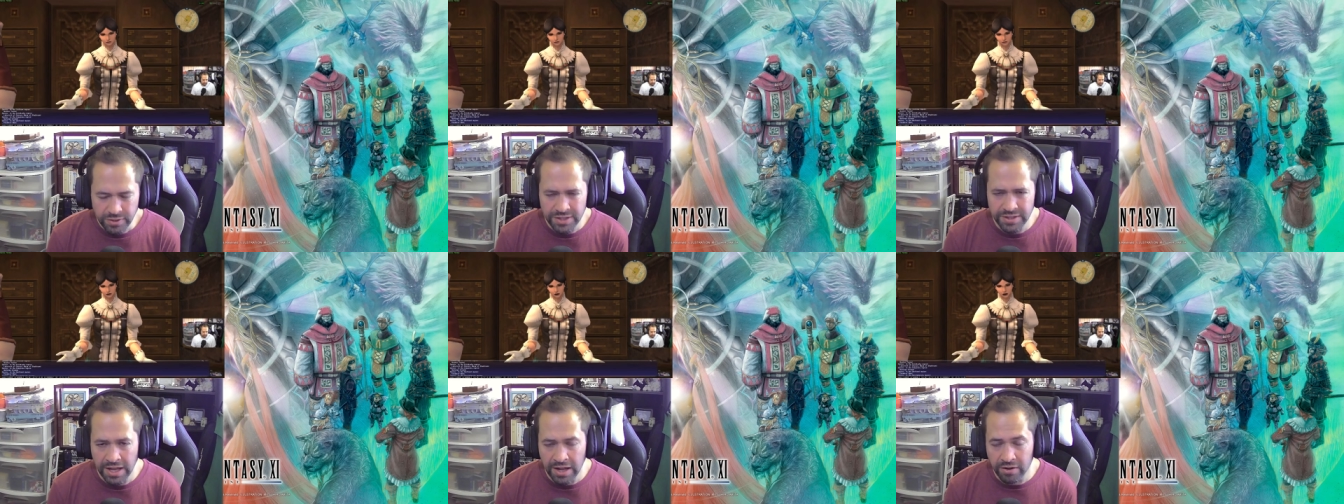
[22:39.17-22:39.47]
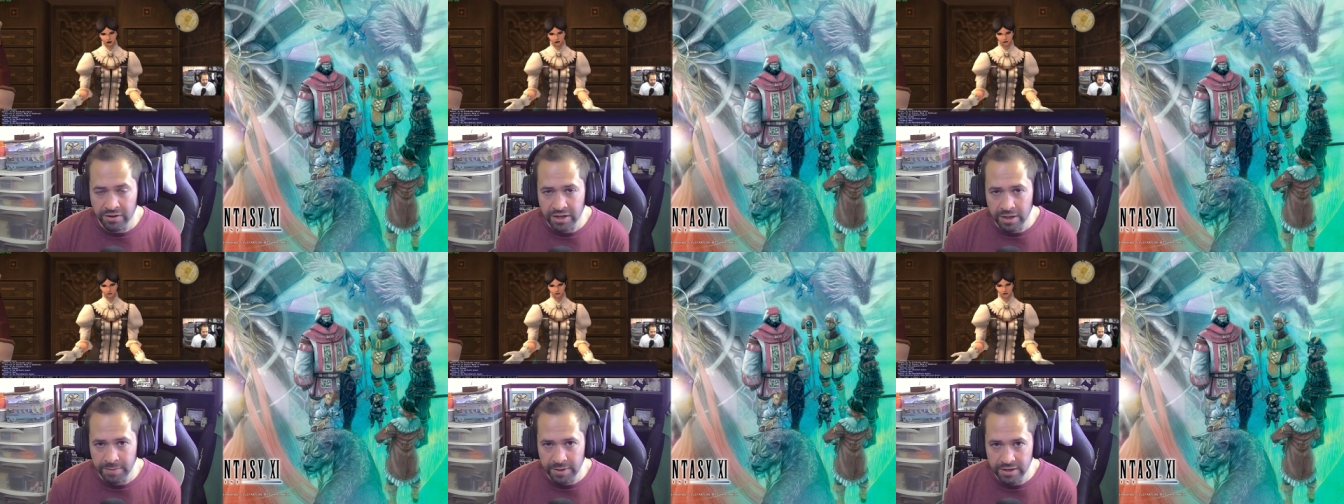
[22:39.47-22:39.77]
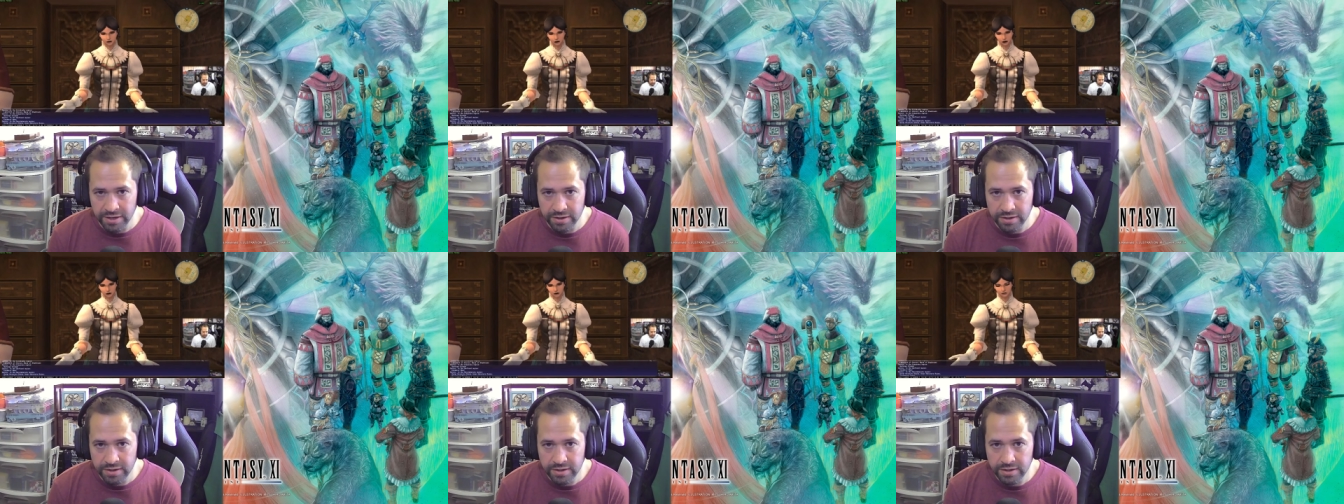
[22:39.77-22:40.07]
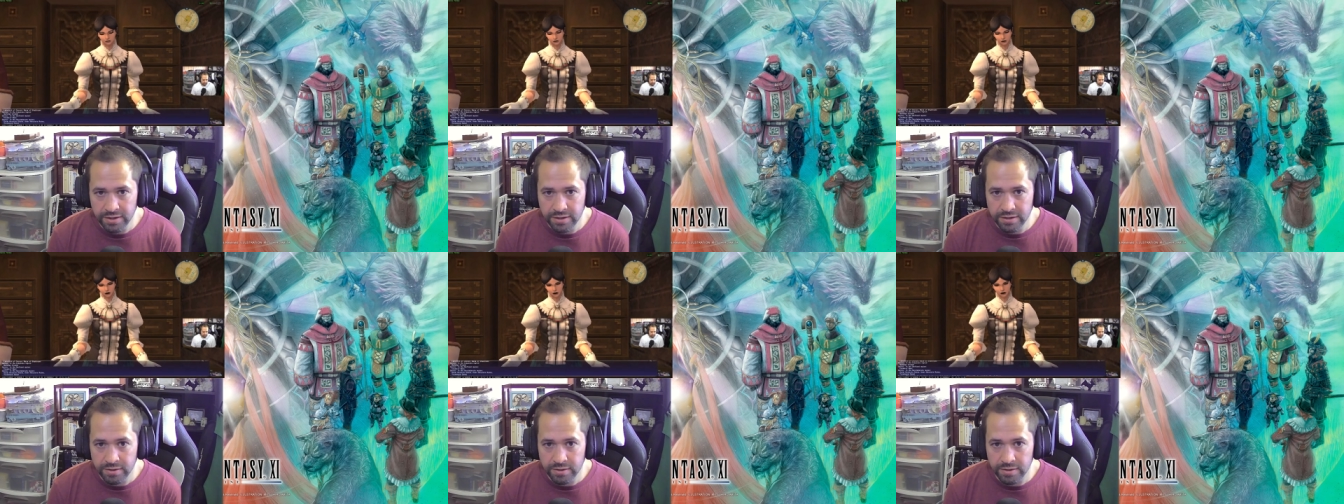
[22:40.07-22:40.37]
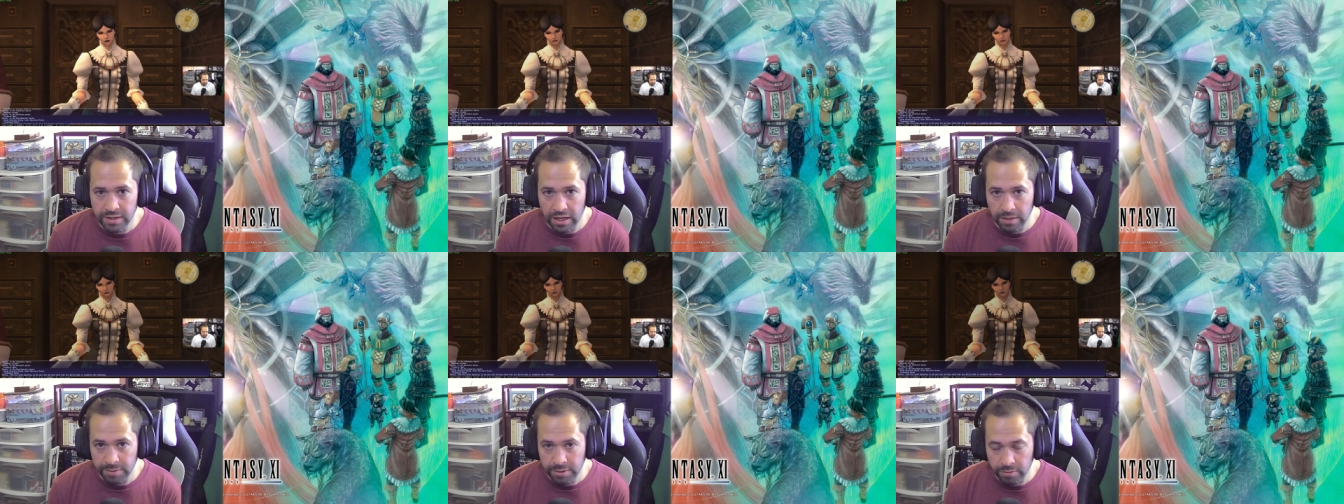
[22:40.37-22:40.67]
That'll come in,
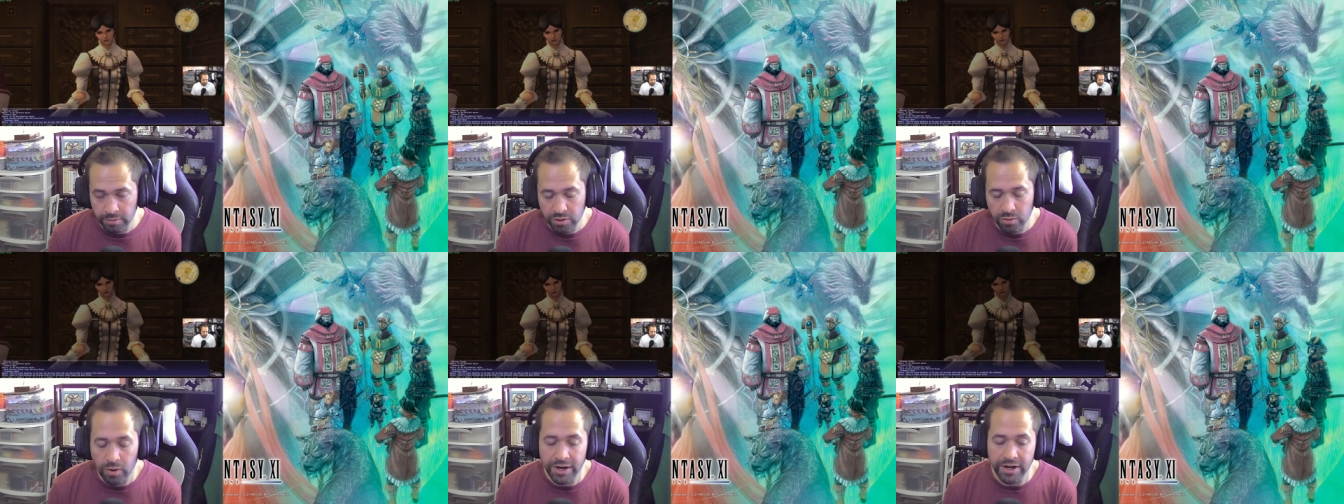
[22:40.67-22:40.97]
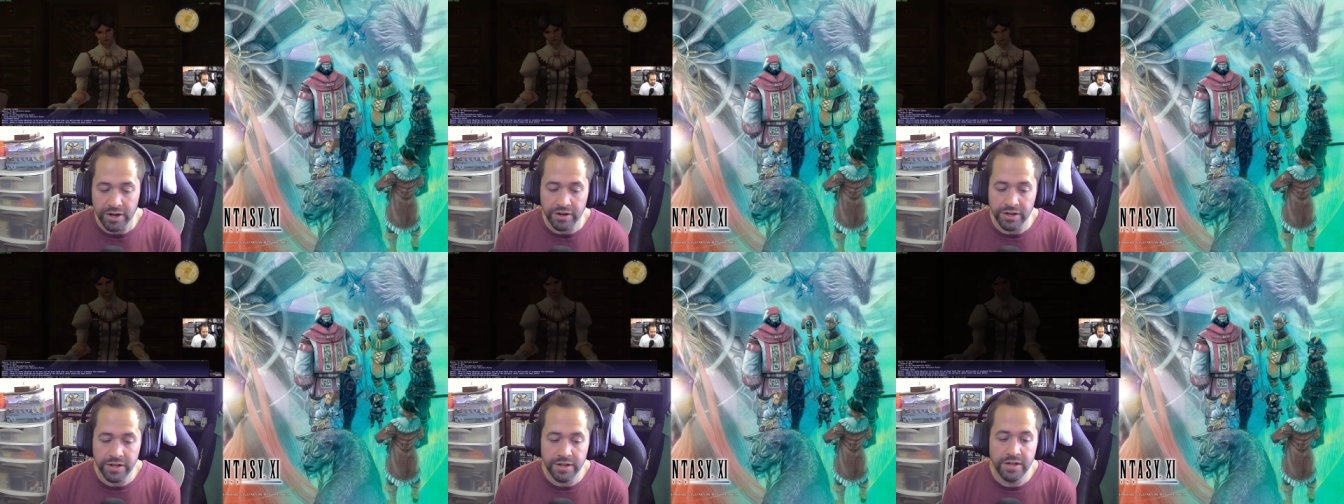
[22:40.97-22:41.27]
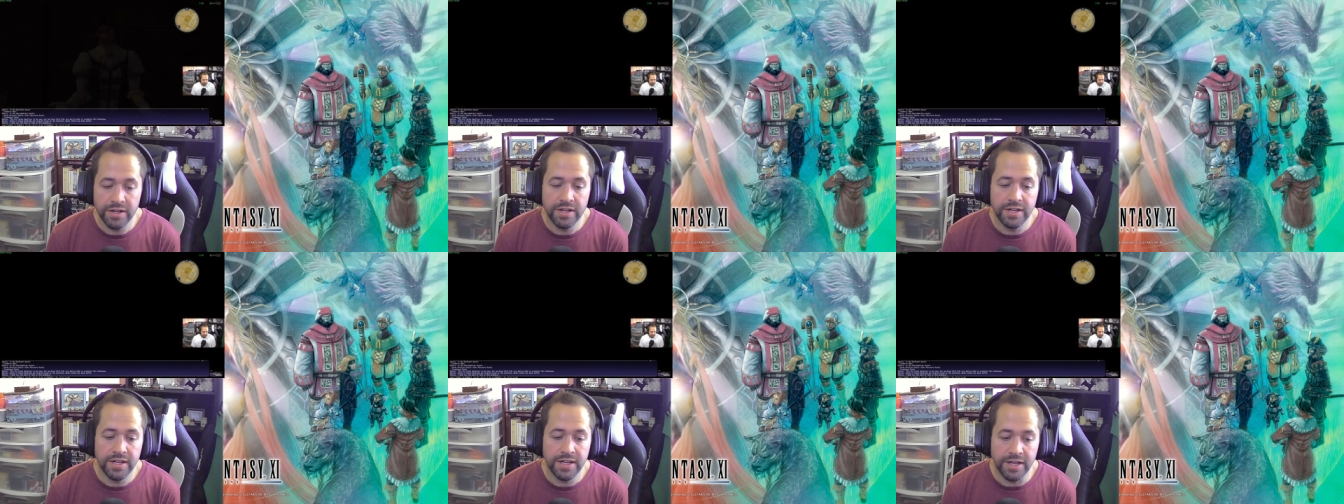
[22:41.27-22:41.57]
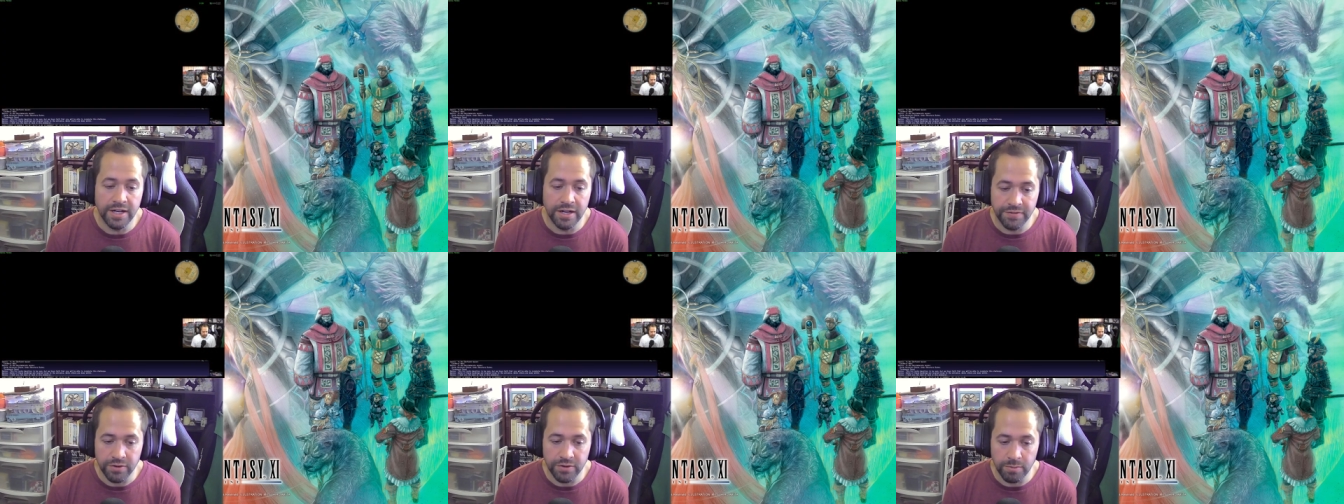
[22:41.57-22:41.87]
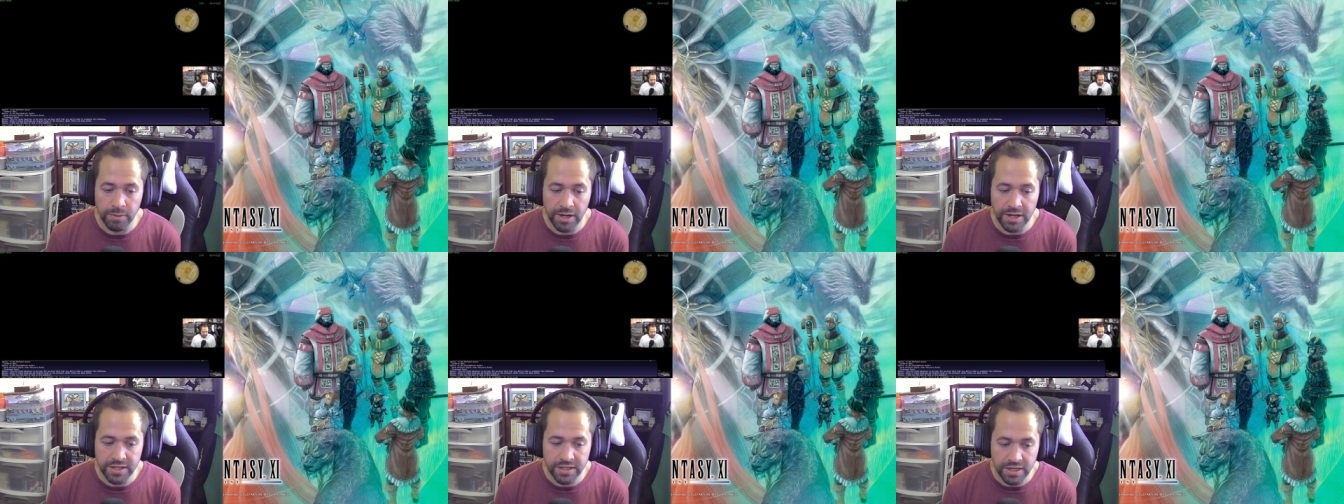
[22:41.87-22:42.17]
that'll be required in a few
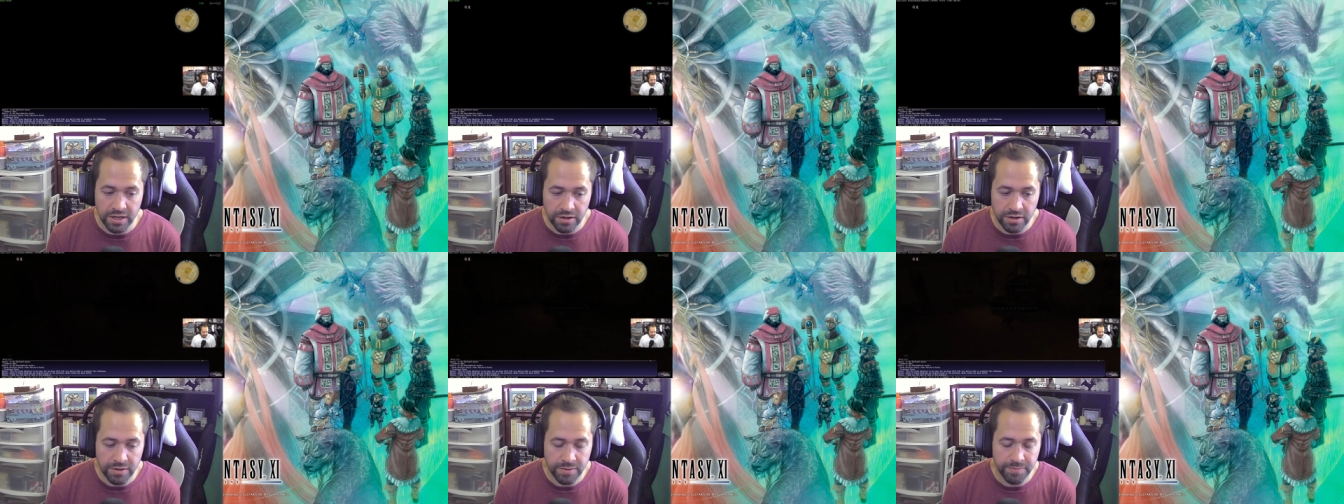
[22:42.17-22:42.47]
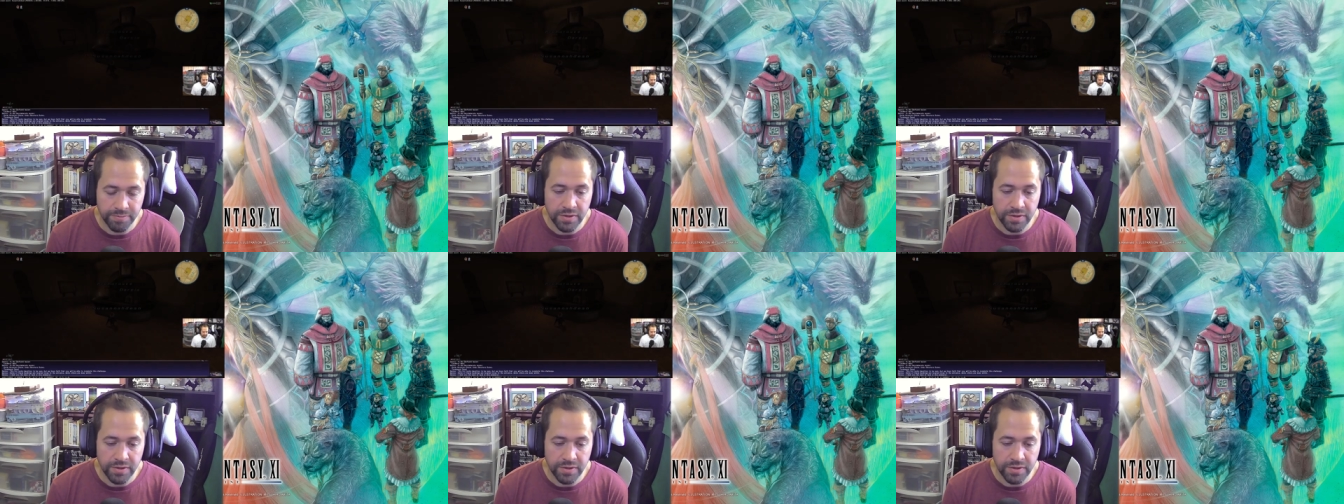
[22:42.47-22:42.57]
minutes here.